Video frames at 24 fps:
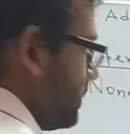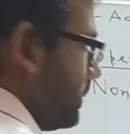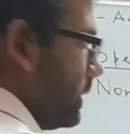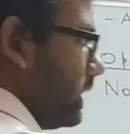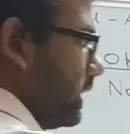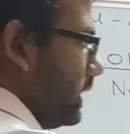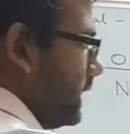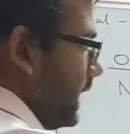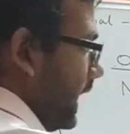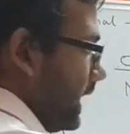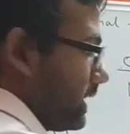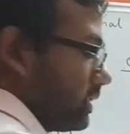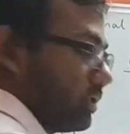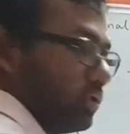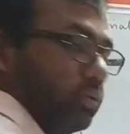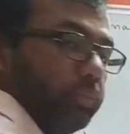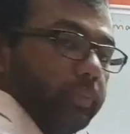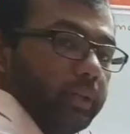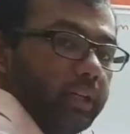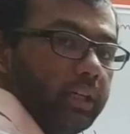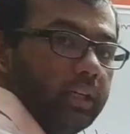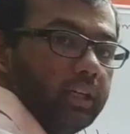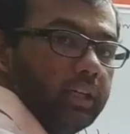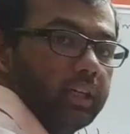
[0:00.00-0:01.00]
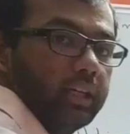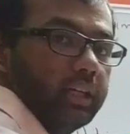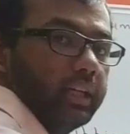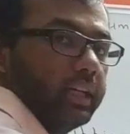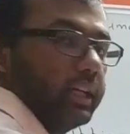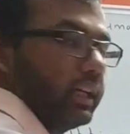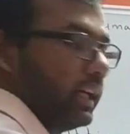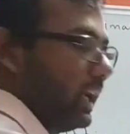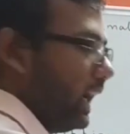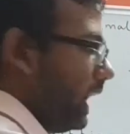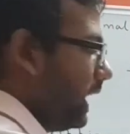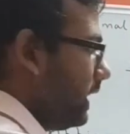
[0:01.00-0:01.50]
but it has to be
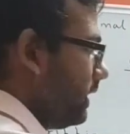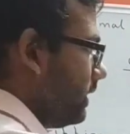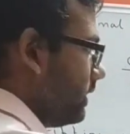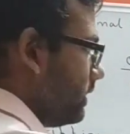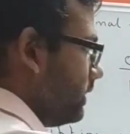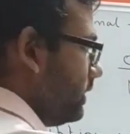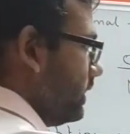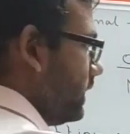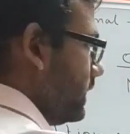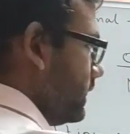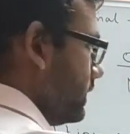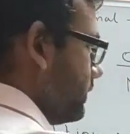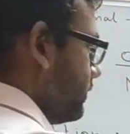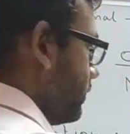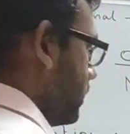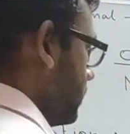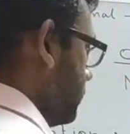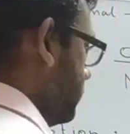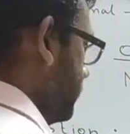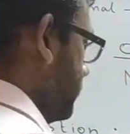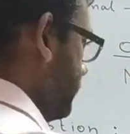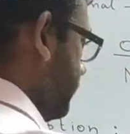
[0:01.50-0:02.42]
entered in the form of